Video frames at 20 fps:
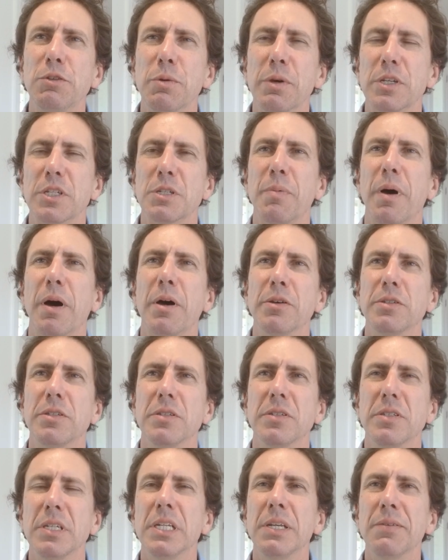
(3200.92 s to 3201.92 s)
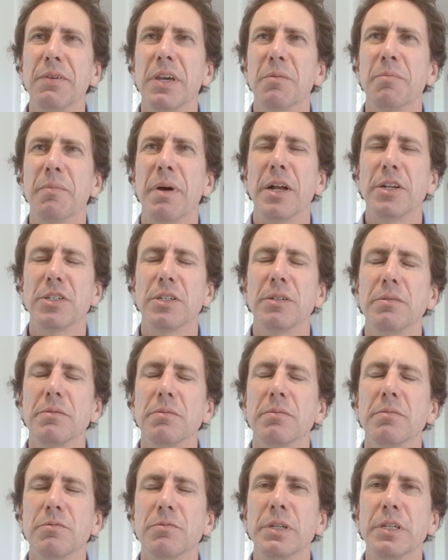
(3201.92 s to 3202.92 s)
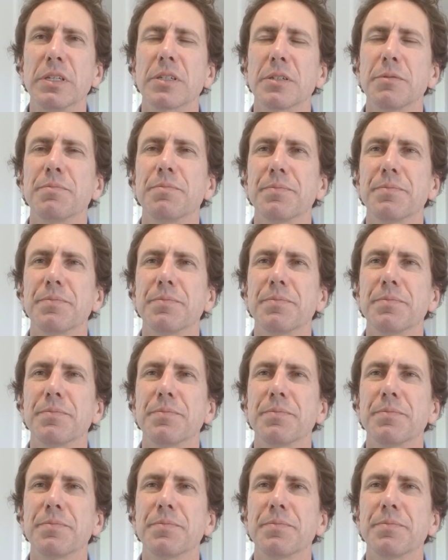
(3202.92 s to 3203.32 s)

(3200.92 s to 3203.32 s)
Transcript: you exposed to significant margin risk.